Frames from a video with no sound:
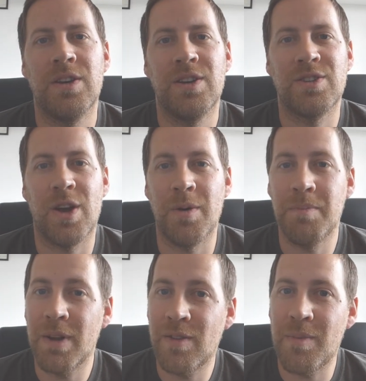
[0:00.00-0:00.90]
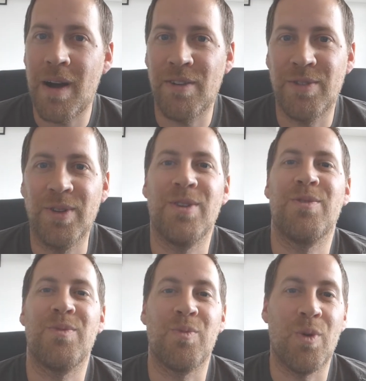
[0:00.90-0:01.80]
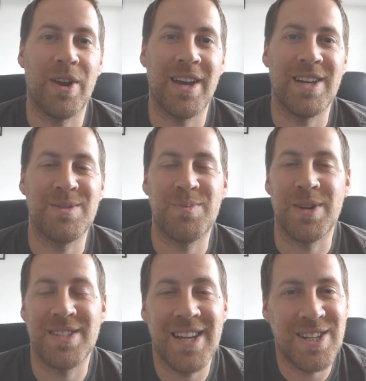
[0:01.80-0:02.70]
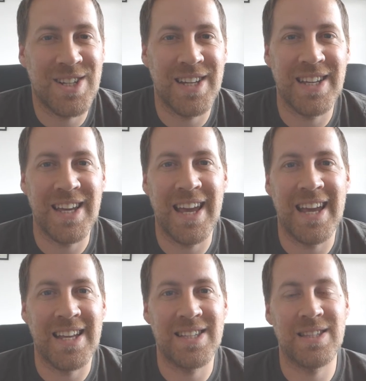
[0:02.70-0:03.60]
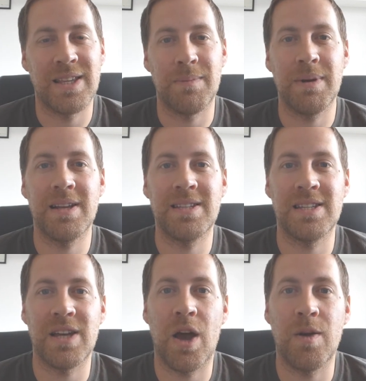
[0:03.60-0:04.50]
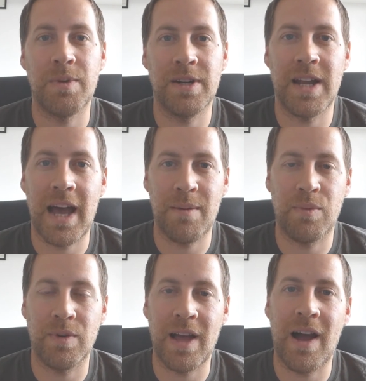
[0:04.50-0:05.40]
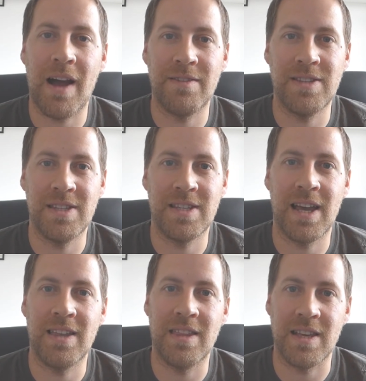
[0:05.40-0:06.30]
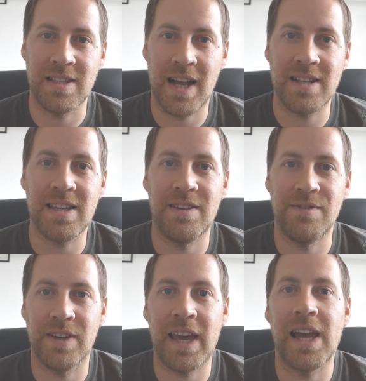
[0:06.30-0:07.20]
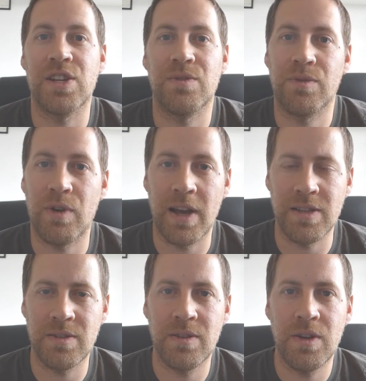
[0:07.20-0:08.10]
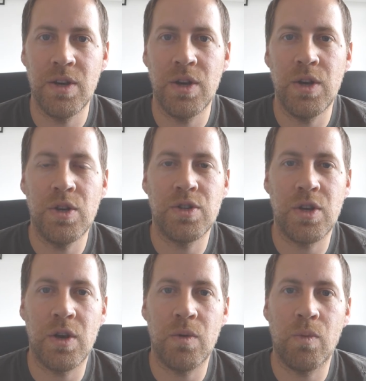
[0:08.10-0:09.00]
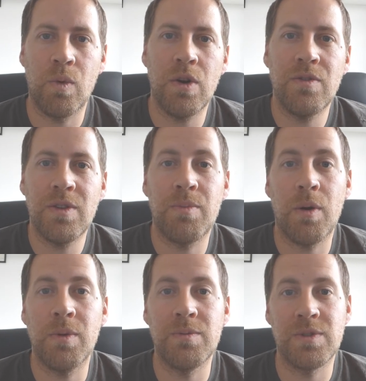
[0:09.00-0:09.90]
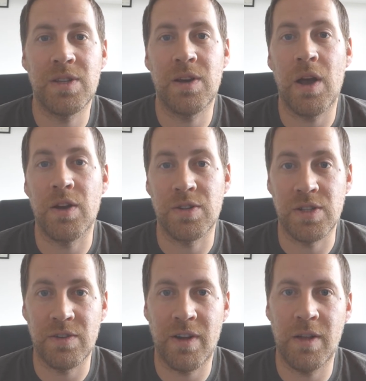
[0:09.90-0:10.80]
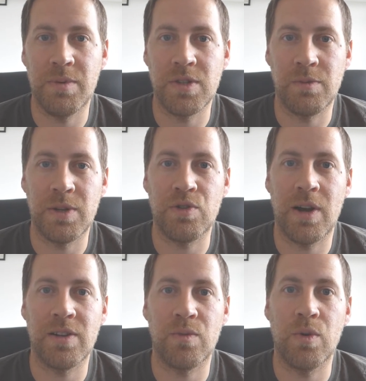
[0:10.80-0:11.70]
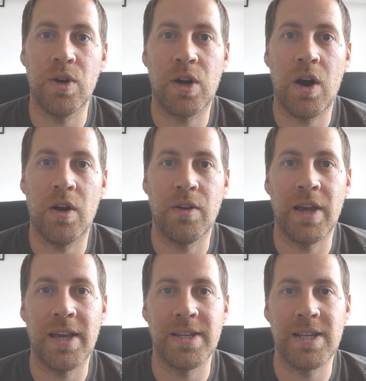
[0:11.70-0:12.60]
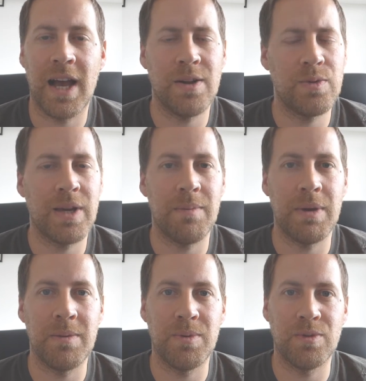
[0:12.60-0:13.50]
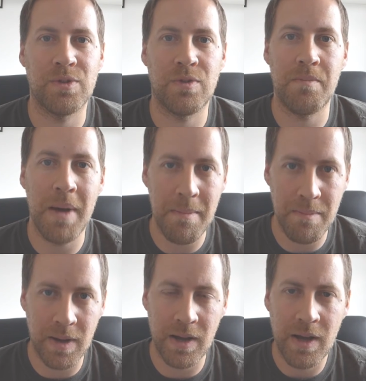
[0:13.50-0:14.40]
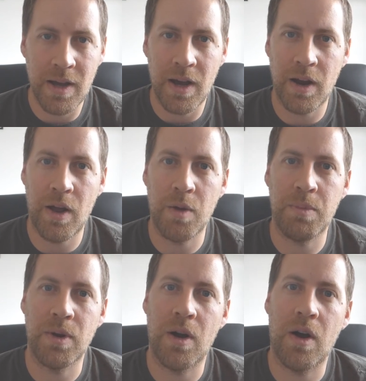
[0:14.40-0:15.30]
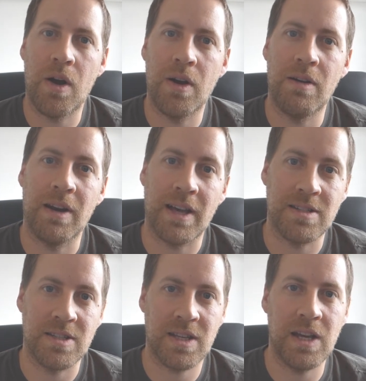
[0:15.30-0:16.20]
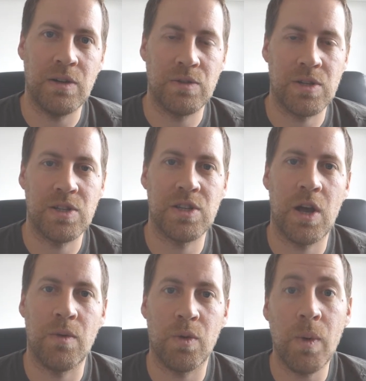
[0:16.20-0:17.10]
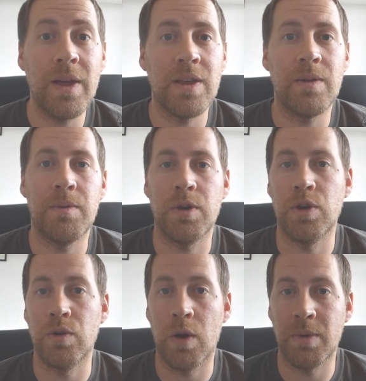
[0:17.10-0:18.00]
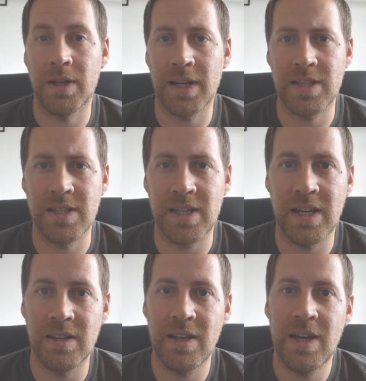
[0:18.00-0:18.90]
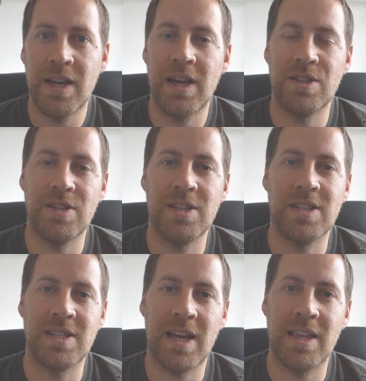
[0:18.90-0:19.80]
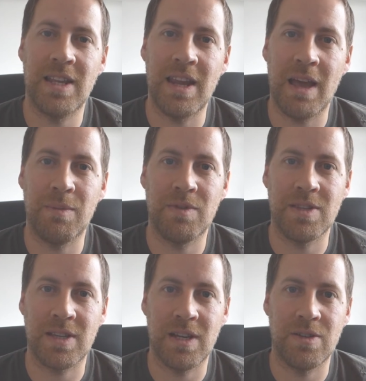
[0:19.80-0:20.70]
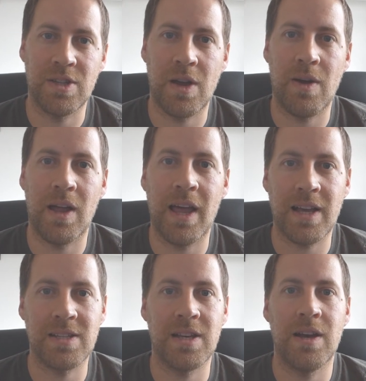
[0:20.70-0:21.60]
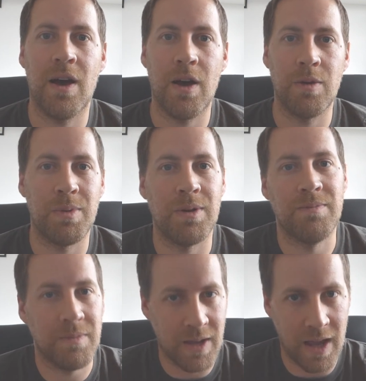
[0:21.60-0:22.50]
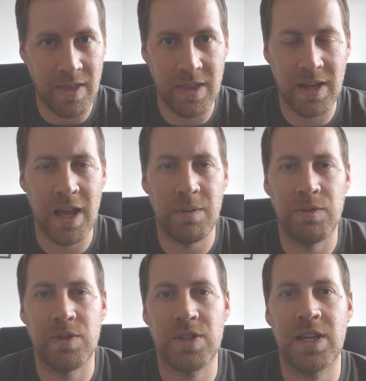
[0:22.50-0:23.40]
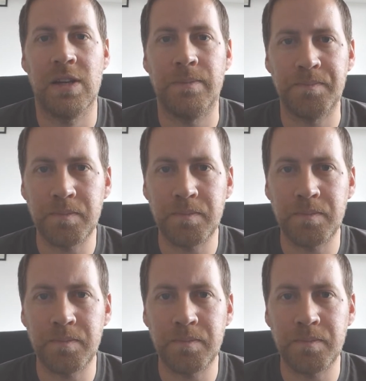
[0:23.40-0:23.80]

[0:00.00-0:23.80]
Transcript: So, a bit of a mouthful of what it is, but essentially it's the ability to open an app without having to say the exact invocation phrase. So one of the problems that us as developers have been trying to work on is how do you get people to remember and open our Alexa skills. And so the way that you open an Alexa skill is you need to say the name of the skill. So Alexa, open, and then the name of your skill.